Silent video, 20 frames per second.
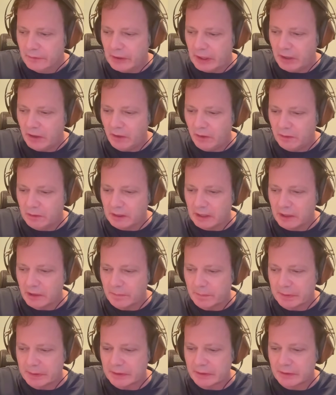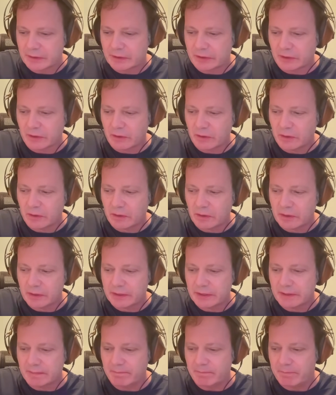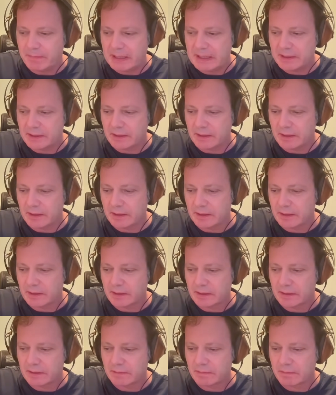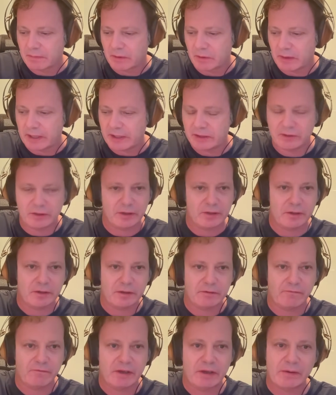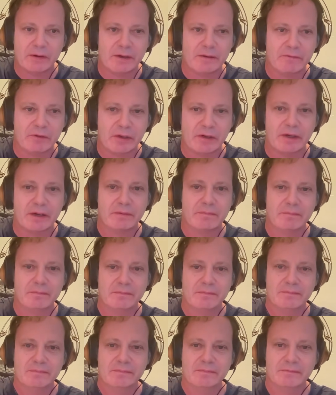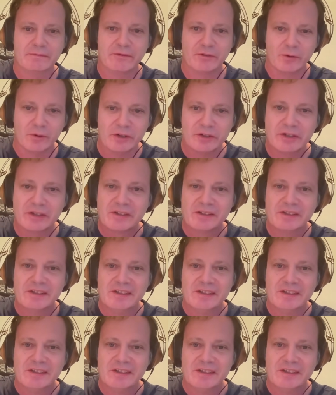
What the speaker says: The whole open source business question is very, very broad.